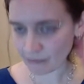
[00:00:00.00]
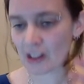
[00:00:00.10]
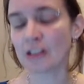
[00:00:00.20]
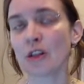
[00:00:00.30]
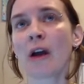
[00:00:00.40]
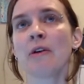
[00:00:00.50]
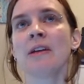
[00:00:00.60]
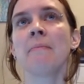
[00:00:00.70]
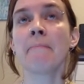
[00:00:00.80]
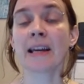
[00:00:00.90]
so I
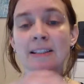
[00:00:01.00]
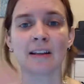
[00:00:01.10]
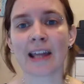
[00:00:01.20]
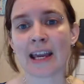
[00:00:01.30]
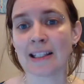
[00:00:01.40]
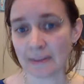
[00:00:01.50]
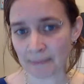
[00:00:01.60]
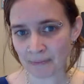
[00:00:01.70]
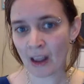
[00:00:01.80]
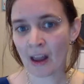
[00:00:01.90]
would mix the glaze,
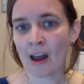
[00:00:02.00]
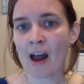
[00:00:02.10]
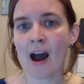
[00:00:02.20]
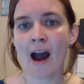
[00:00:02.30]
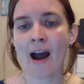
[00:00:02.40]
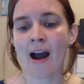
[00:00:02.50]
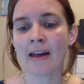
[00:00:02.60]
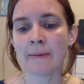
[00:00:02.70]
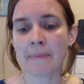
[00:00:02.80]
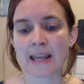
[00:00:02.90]

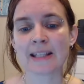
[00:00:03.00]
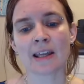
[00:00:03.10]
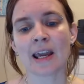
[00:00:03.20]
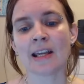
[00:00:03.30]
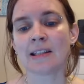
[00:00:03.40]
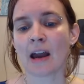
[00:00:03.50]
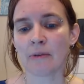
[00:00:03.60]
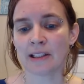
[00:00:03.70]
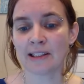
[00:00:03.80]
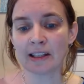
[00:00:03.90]
the base glaze, I
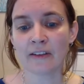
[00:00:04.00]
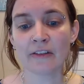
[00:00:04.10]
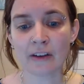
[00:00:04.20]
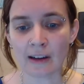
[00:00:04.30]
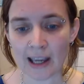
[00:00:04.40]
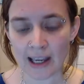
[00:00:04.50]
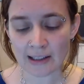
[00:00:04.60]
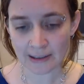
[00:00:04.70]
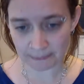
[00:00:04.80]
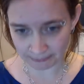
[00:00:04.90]
would sieve the glaze,